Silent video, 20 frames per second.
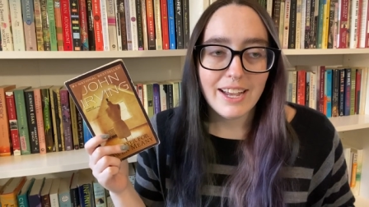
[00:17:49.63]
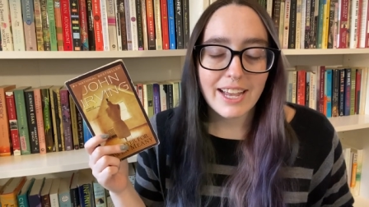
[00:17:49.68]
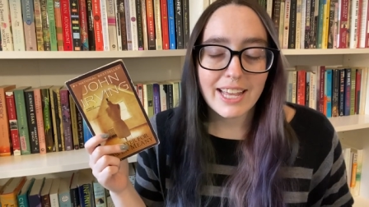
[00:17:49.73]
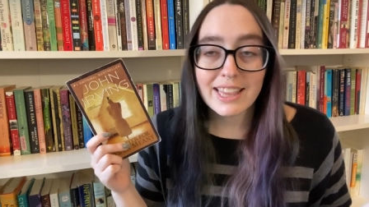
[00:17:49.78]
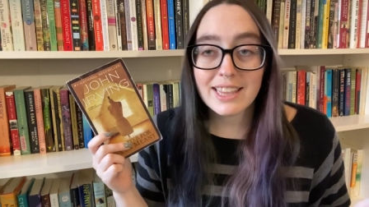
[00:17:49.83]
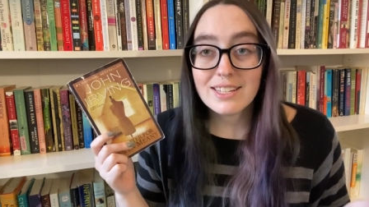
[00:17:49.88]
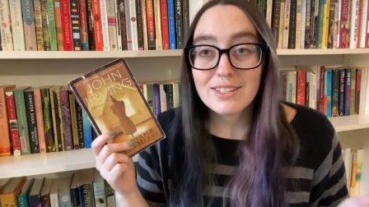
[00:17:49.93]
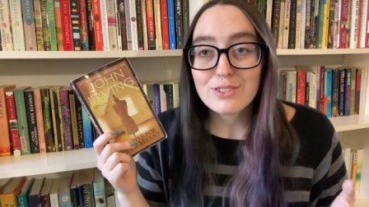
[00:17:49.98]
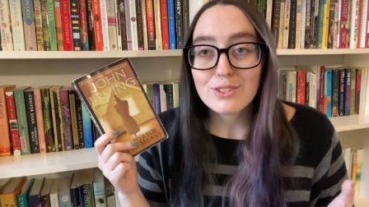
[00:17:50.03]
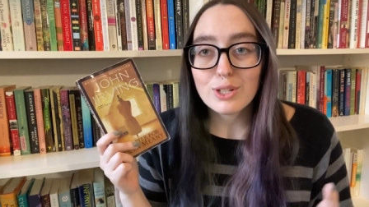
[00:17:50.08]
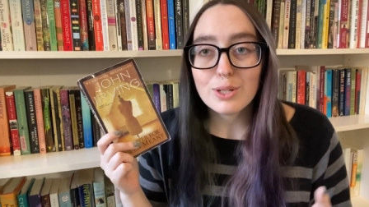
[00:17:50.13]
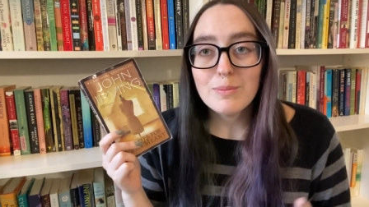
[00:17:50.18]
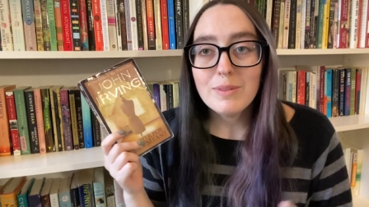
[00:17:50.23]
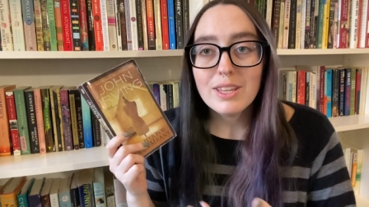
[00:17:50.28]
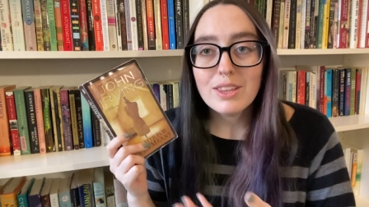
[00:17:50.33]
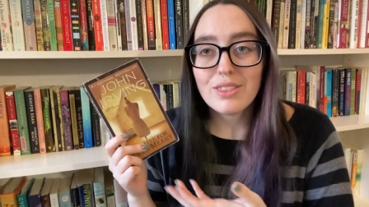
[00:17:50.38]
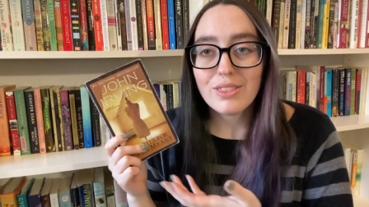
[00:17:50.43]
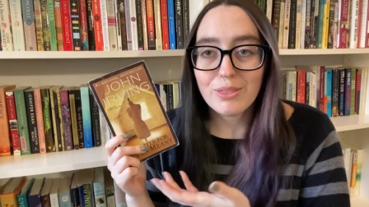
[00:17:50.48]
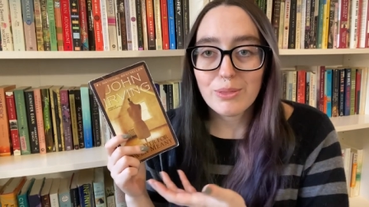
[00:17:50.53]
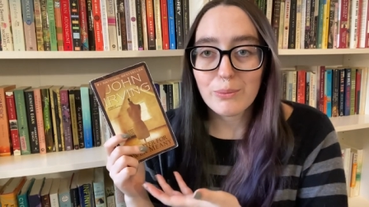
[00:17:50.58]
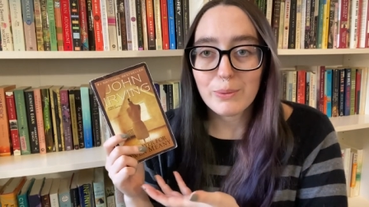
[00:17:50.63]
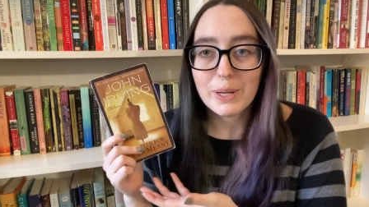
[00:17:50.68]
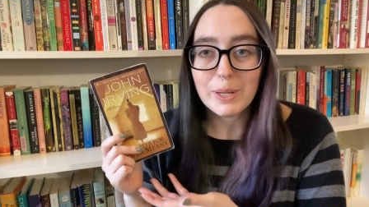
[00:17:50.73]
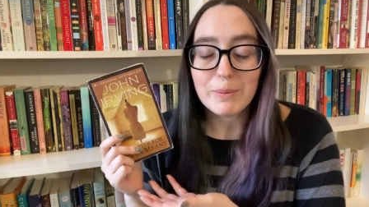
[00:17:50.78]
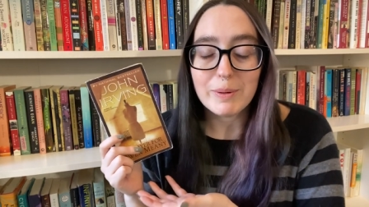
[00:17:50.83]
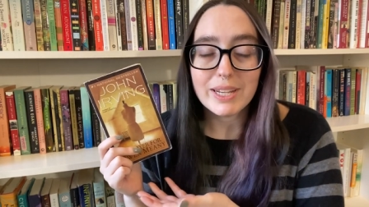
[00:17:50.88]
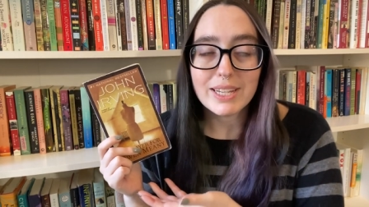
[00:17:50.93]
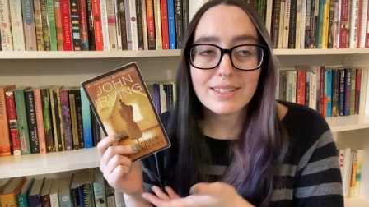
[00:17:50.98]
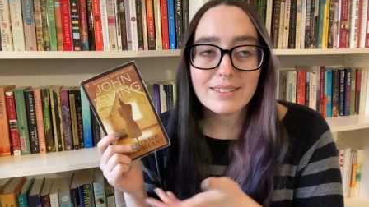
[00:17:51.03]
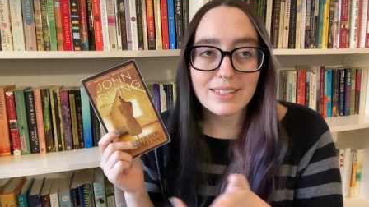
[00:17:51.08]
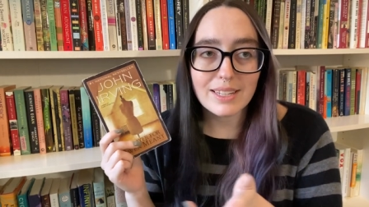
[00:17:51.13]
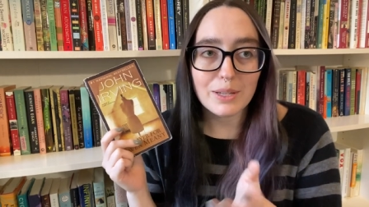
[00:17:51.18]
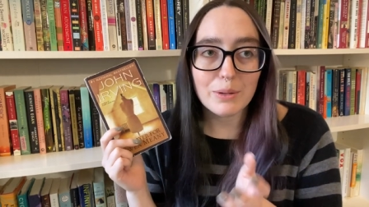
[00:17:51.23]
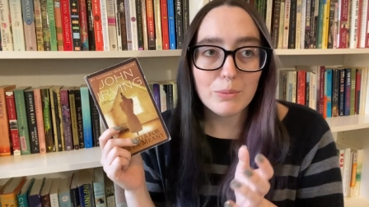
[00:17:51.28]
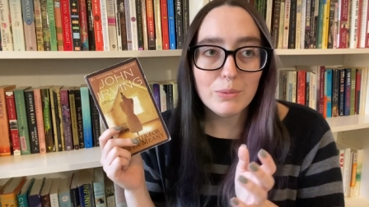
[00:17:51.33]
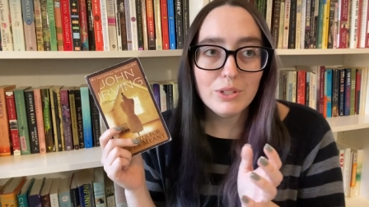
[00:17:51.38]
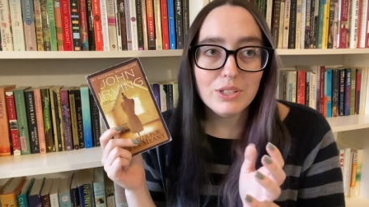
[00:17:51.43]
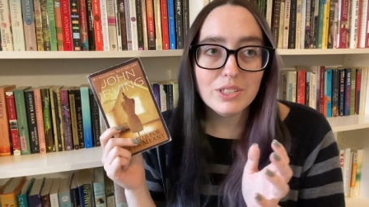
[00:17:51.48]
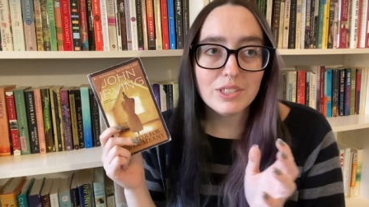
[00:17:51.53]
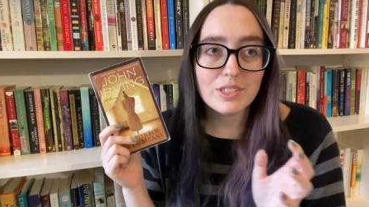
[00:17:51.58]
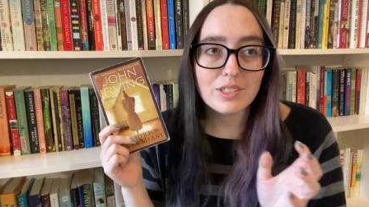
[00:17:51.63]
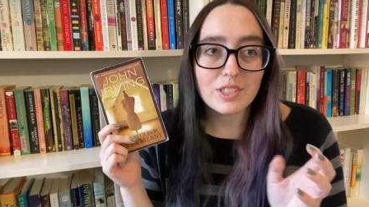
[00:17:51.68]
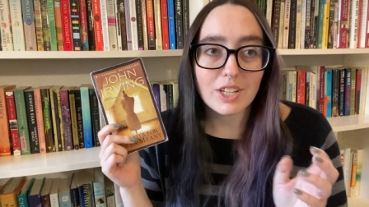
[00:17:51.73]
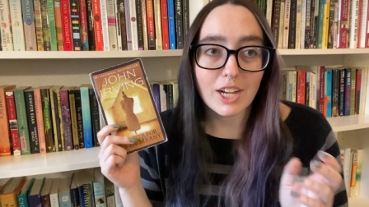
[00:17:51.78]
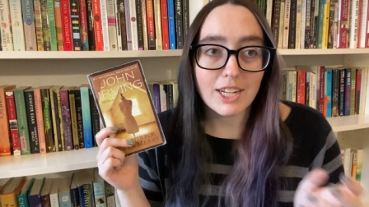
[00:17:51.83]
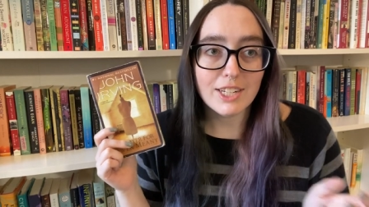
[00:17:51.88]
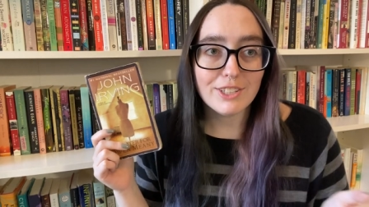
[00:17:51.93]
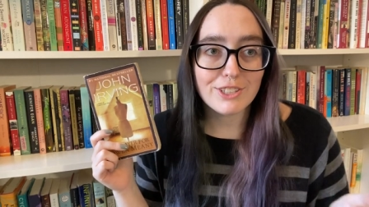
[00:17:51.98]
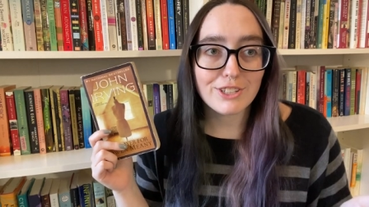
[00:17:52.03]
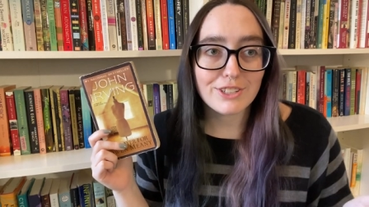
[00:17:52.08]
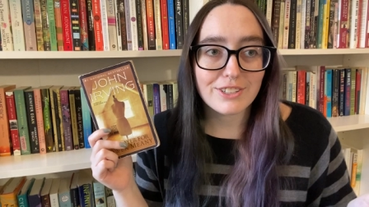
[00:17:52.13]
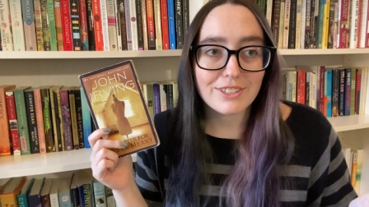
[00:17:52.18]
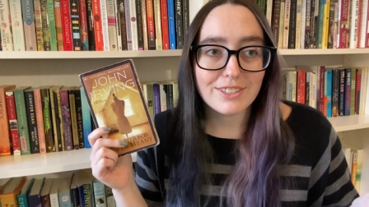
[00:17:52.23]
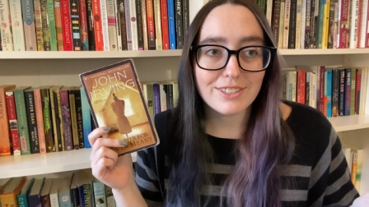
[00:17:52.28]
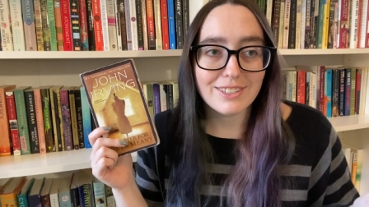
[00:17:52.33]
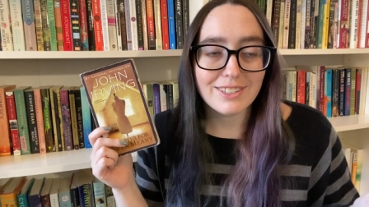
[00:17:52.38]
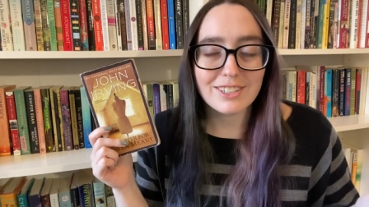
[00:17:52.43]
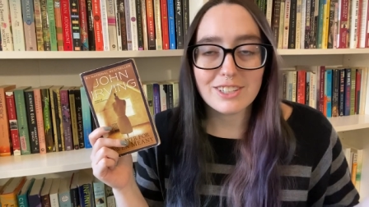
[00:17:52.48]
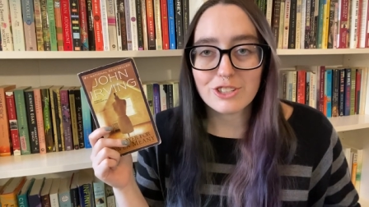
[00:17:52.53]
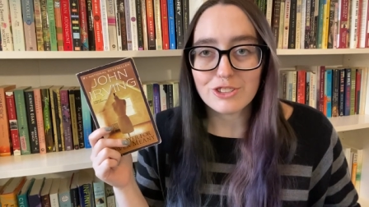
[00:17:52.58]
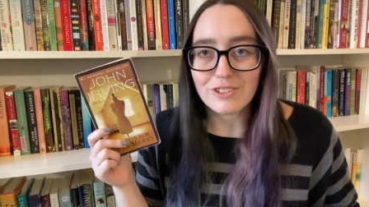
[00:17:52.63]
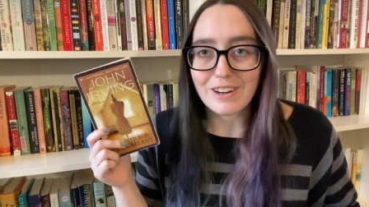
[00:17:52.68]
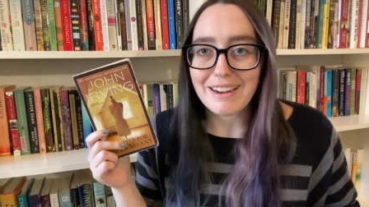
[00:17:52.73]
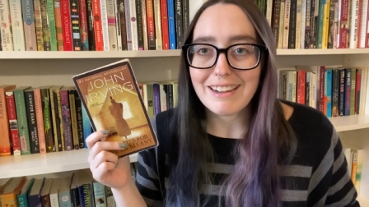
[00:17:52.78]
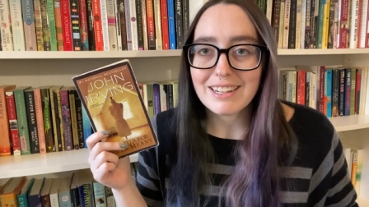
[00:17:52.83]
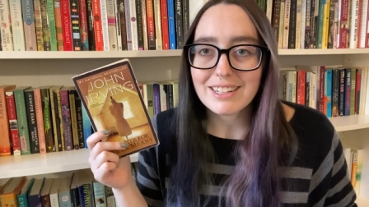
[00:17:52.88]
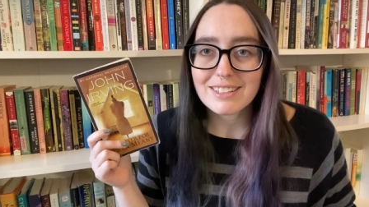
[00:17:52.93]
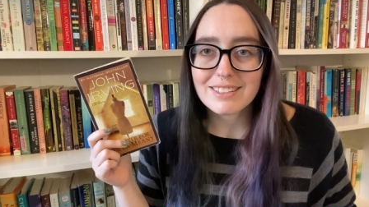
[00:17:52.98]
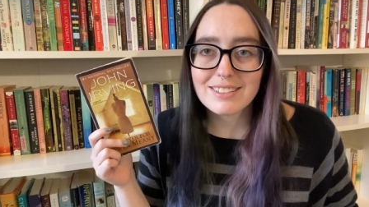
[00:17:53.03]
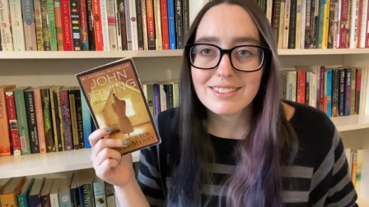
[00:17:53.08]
And this took me three weeks. It was such a drag